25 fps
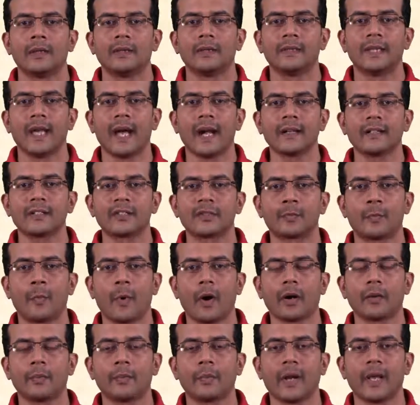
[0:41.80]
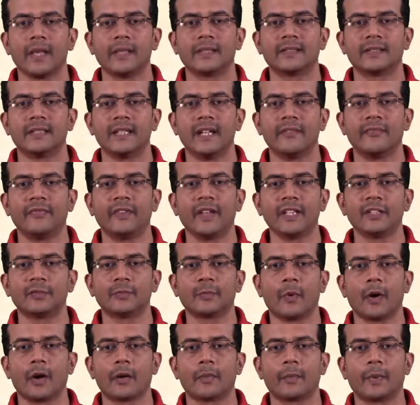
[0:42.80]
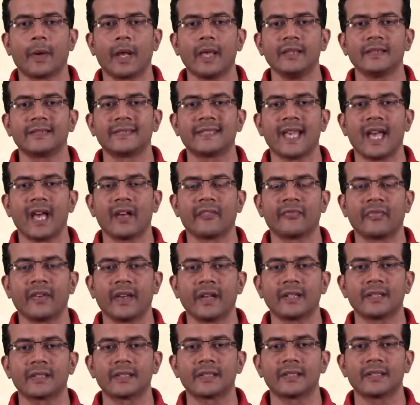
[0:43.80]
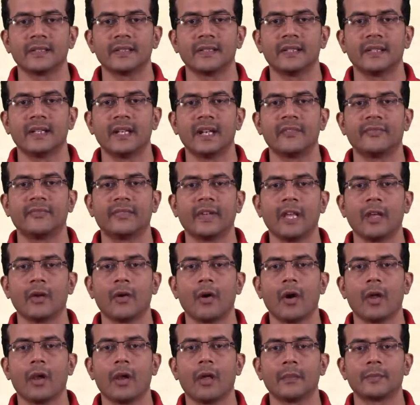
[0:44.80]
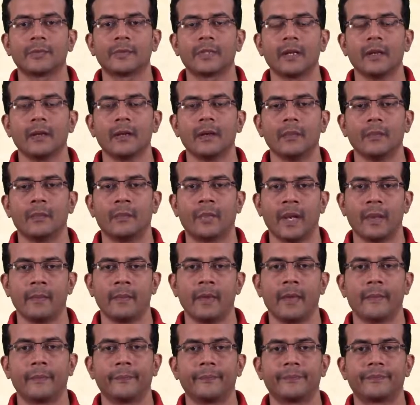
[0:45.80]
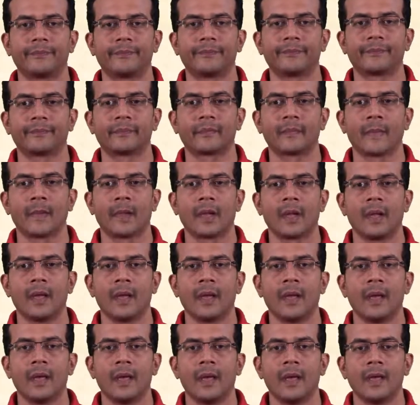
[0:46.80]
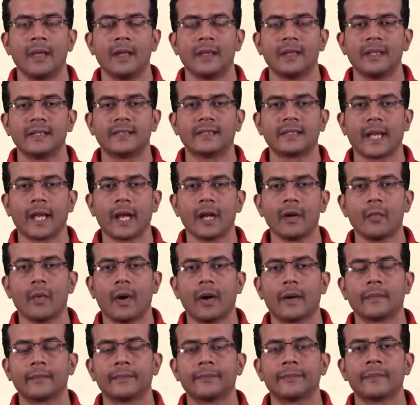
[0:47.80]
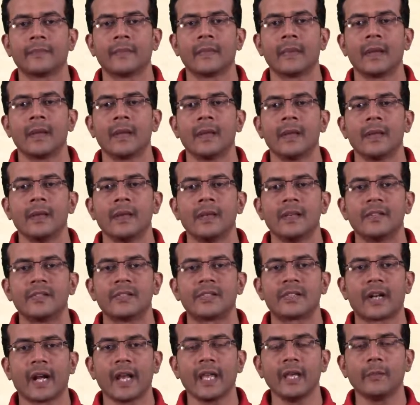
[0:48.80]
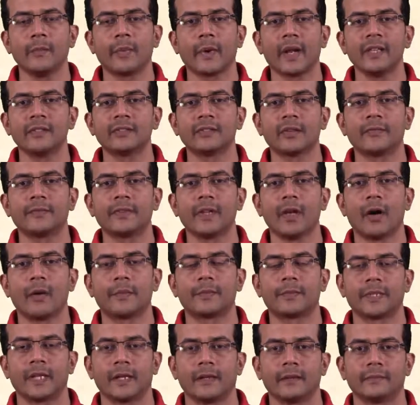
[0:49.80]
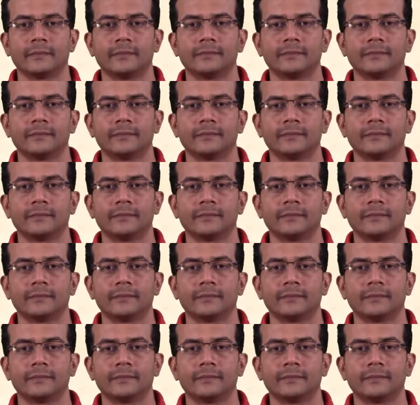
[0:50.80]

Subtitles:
that spot price, Nifty spot price, affects Nifty call option premium. The second one, strike price of the option.